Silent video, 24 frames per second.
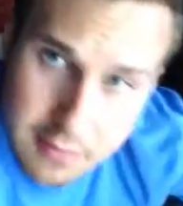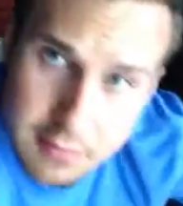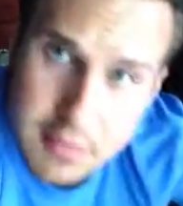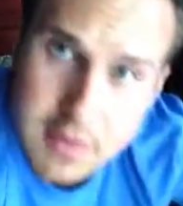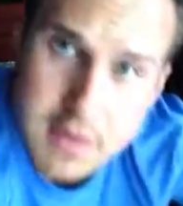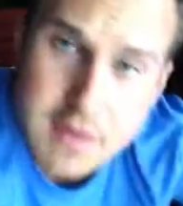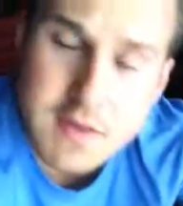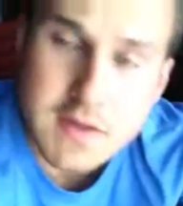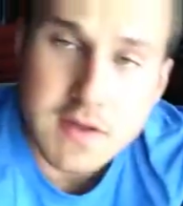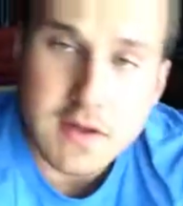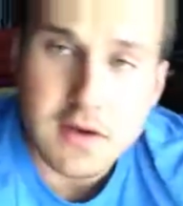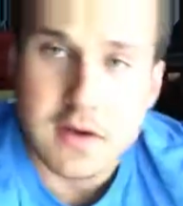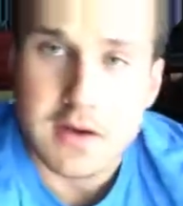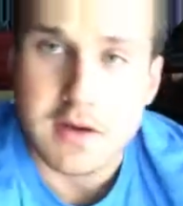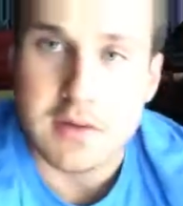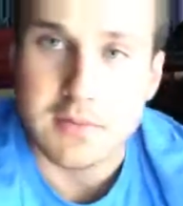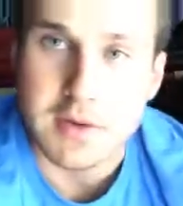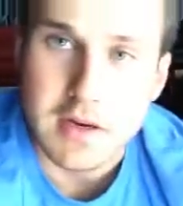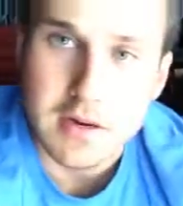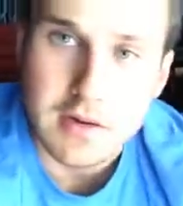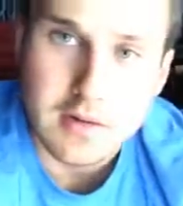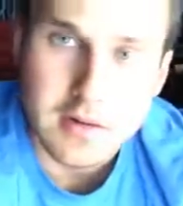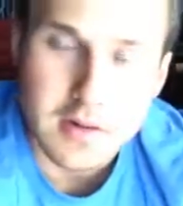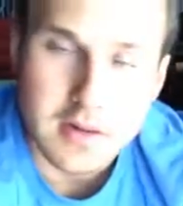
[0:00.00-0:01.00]
I want to talk
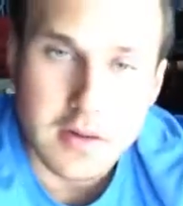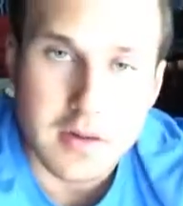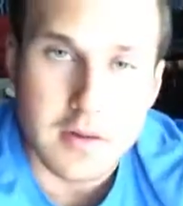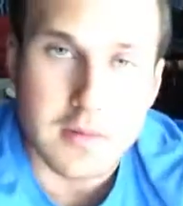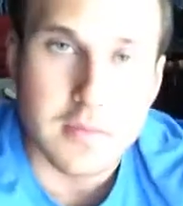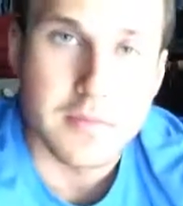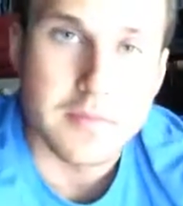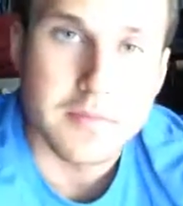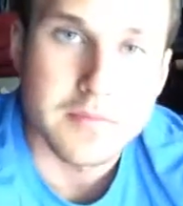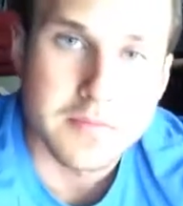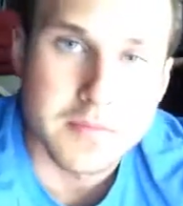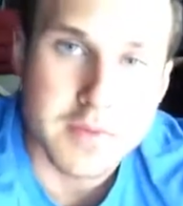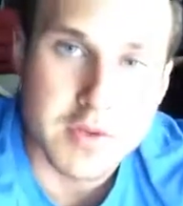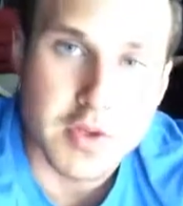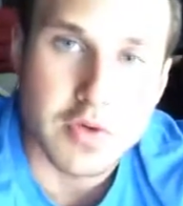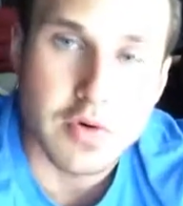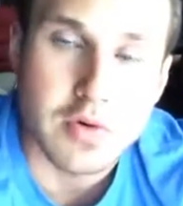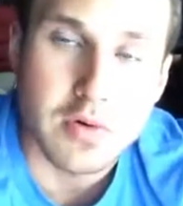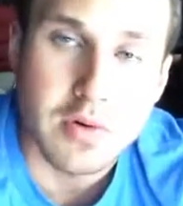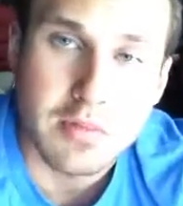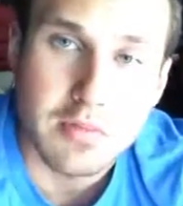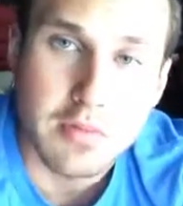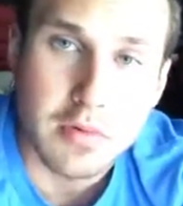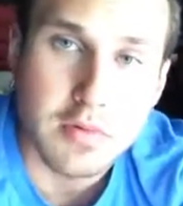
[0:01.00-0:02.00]
about
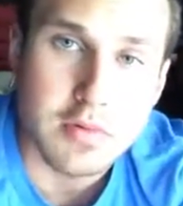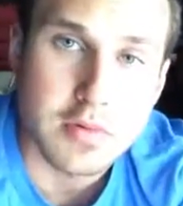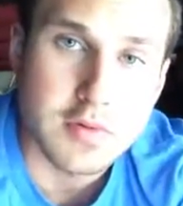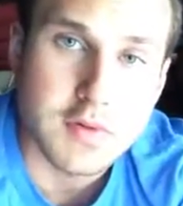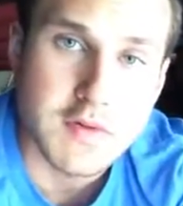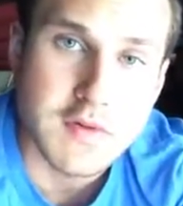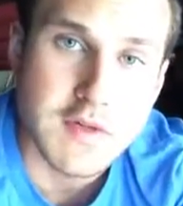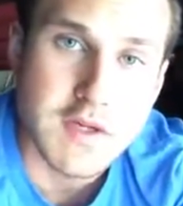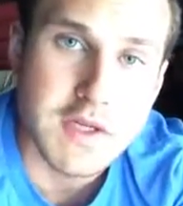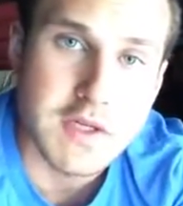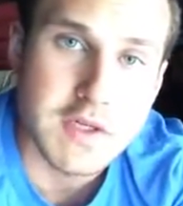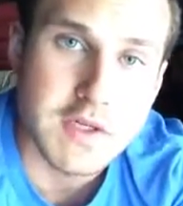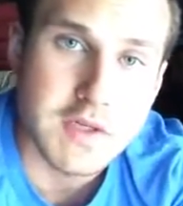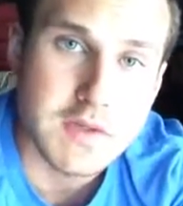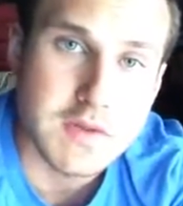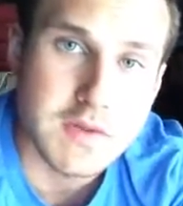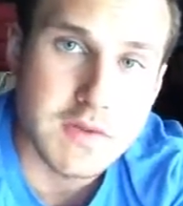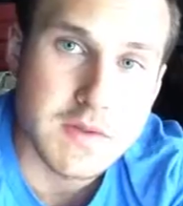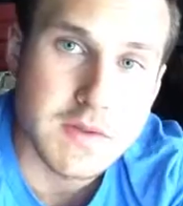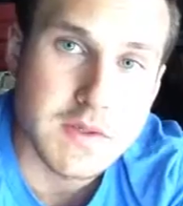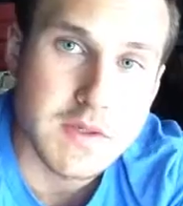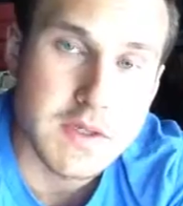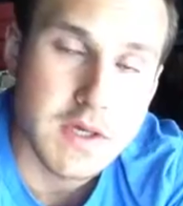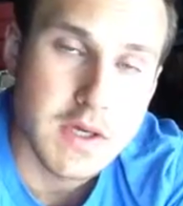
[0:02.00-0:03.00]
joint
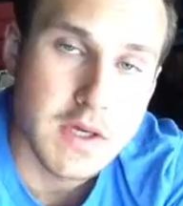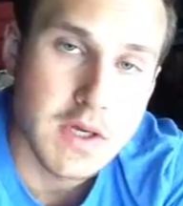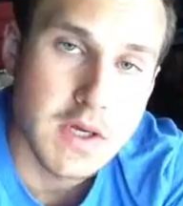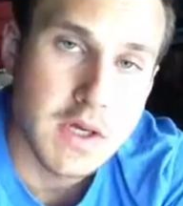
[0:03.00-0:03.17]
mobilizations.